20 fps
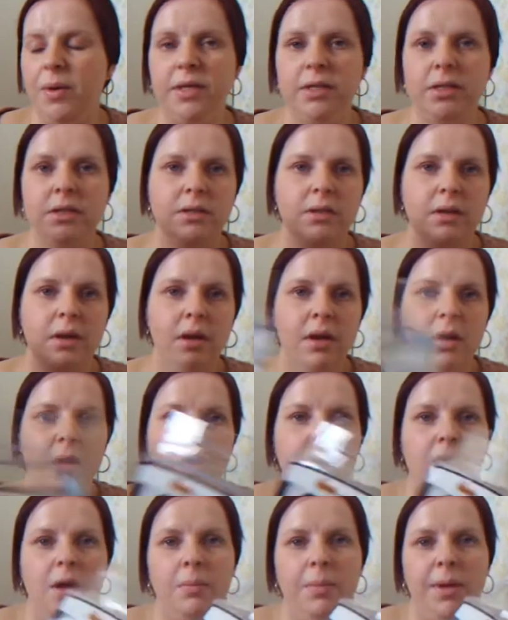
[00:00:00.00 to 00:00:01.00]
it's
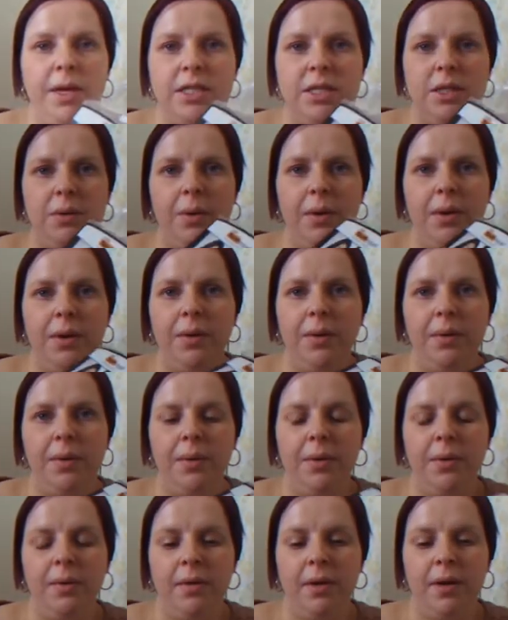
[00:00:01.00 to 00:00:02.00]
Pixie
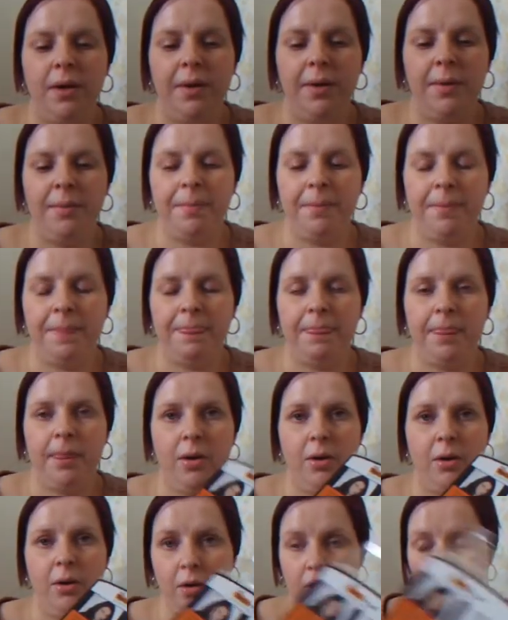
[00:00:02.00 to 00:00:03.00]
Woo on
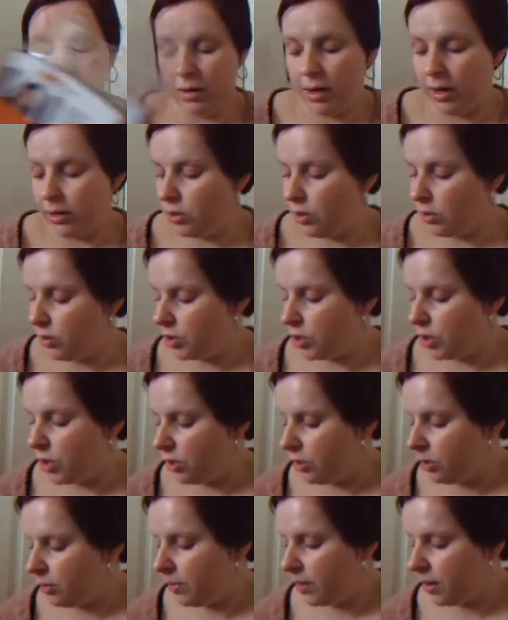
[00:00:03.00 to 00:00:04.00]
like
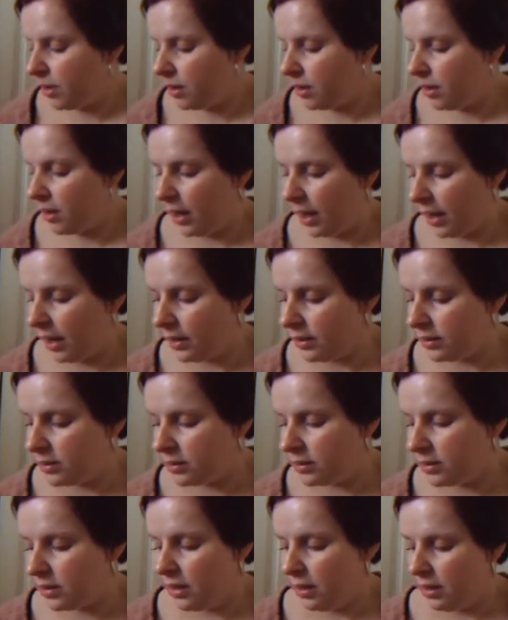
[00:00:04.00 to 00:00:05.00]
YouTube,
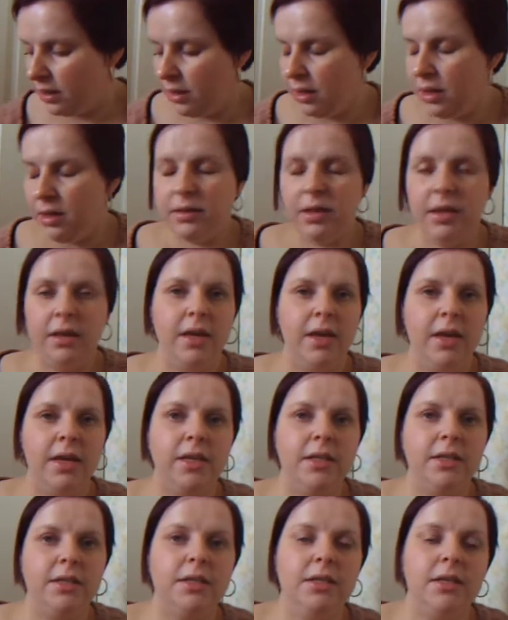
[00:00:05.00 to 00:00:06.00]
and then
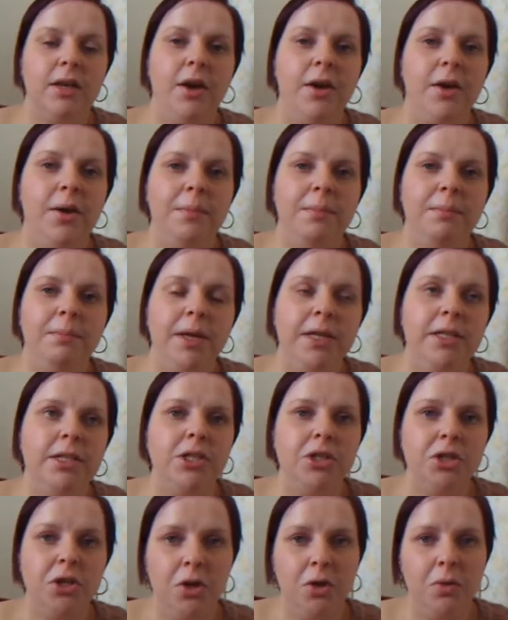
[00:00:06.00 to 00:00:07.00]
there's
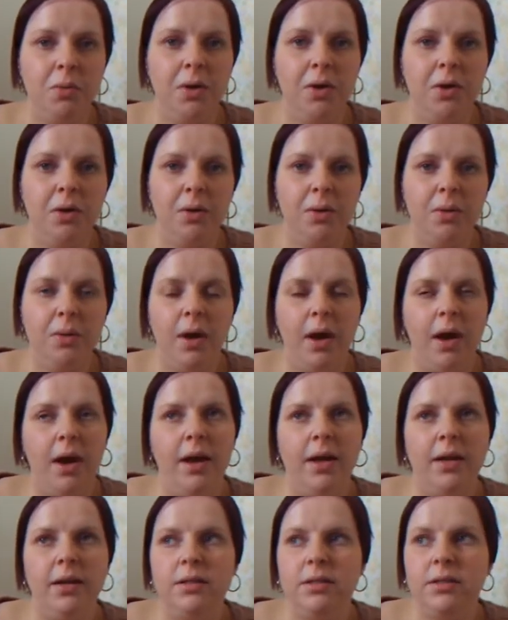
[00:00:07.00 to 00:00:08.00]
Pixie Two Woo,
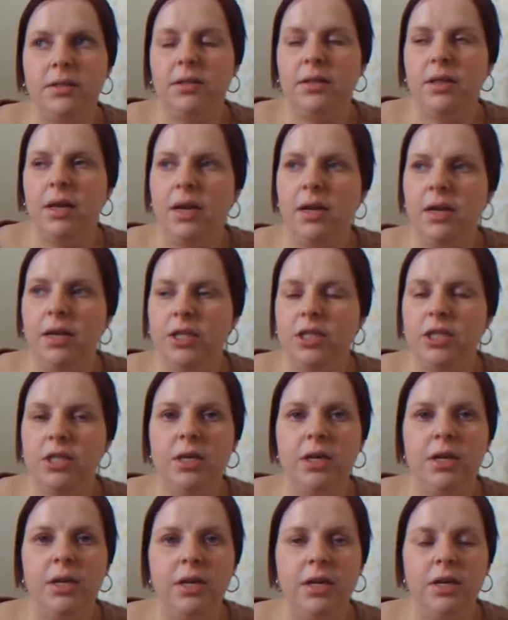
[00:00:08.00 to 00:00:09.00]
and then
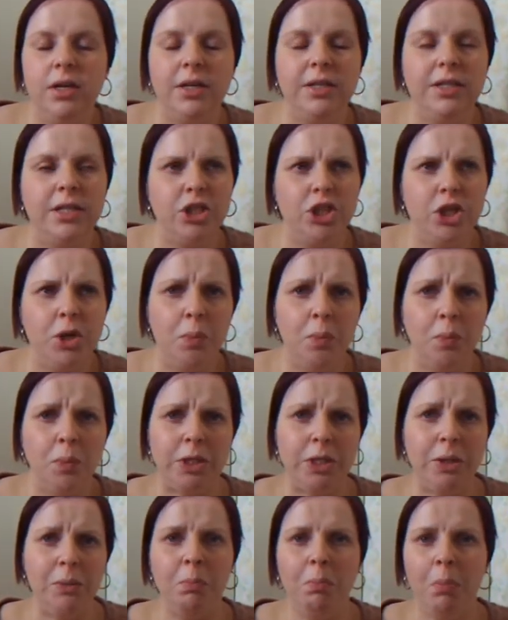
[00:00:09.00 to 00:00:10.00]
is it
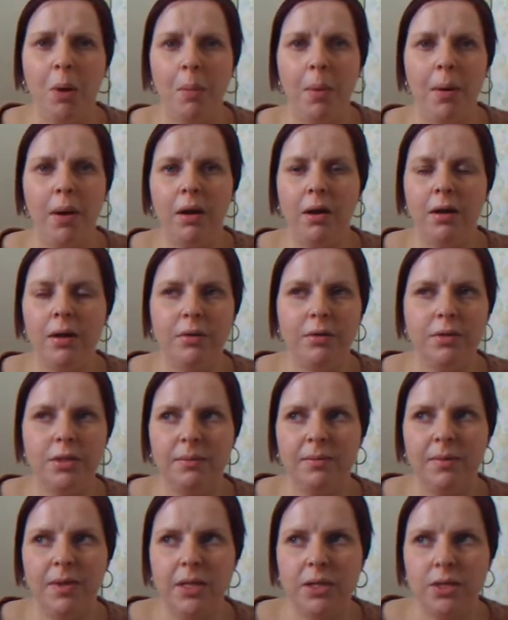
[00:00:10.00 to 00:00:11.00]
Jim Bobber or
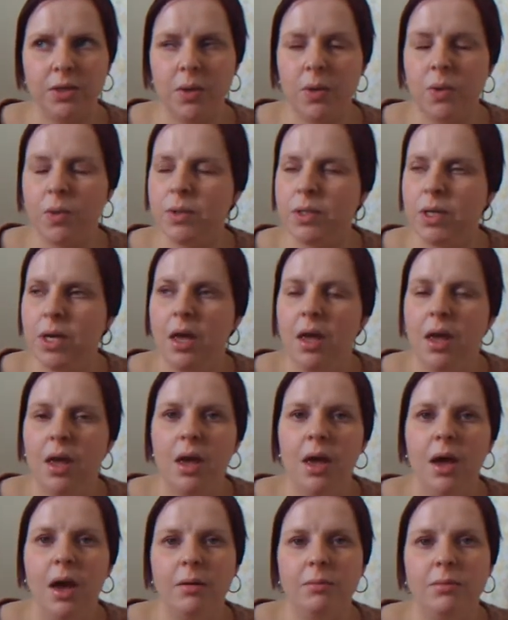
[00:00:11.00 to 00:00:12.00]
something is called,
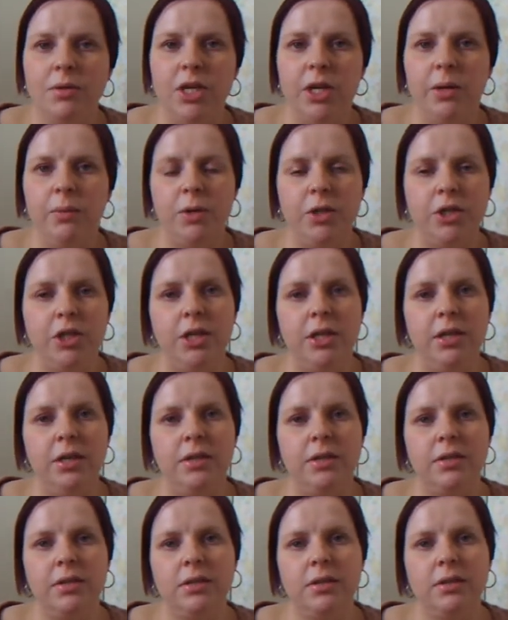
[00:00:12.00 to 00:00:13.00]
Jim, which
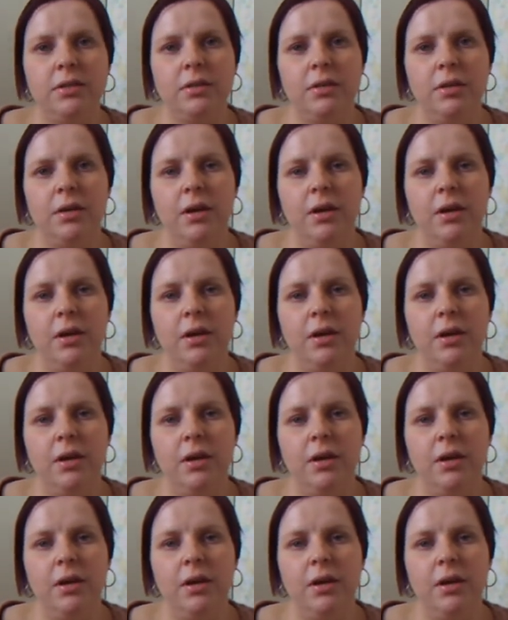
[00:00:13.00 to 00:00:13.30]
is